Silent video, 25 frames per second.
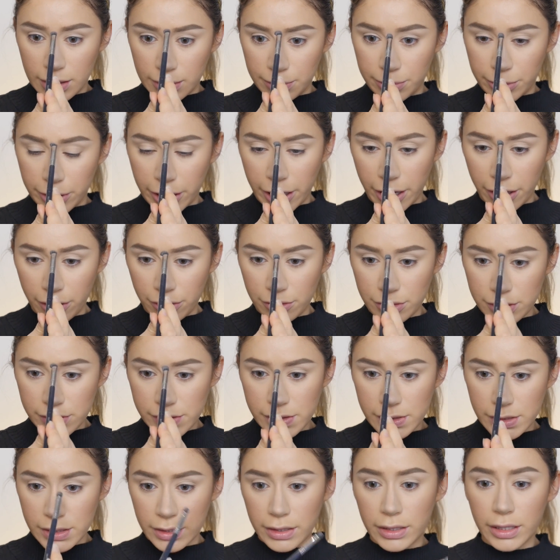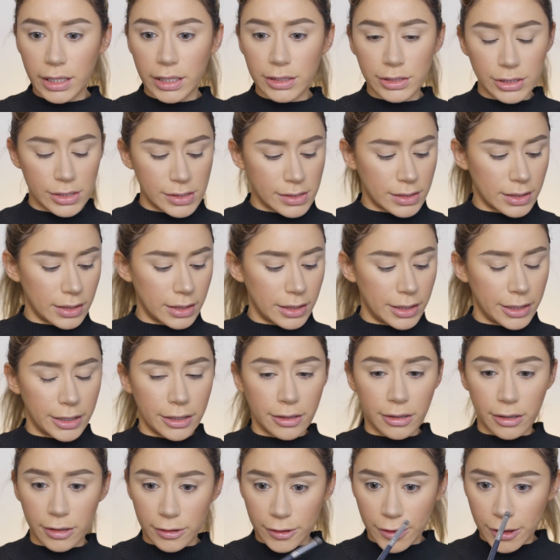the brows catches the
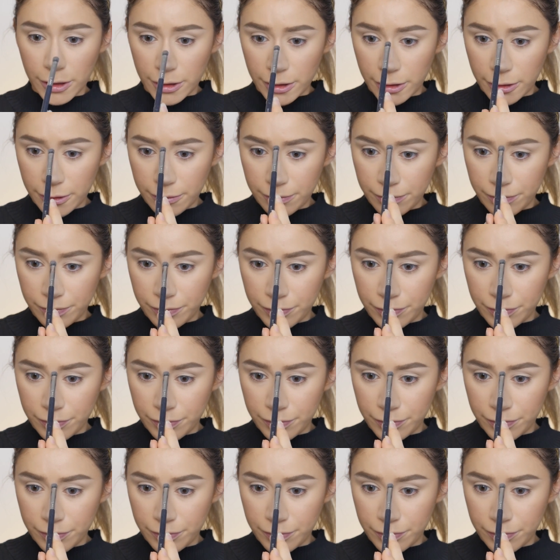light on her.